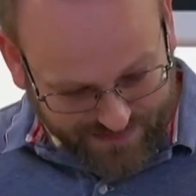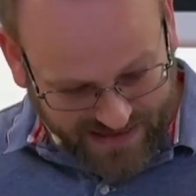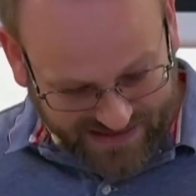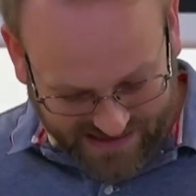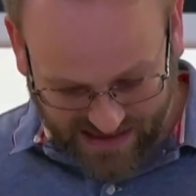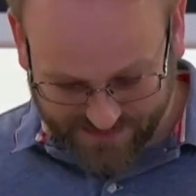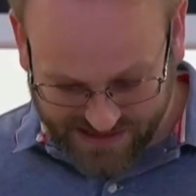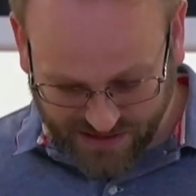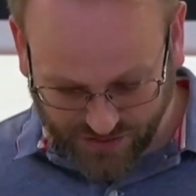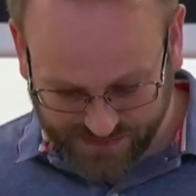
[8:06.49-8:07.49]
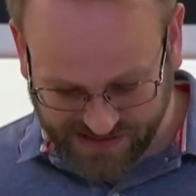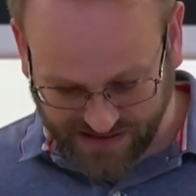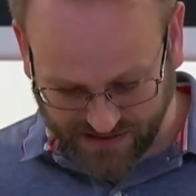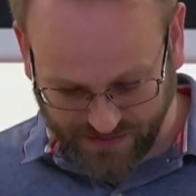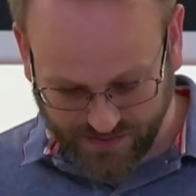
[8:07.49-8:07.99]
many times to come to
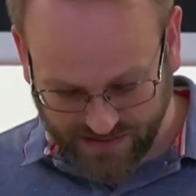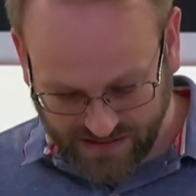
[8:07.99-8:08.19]
you,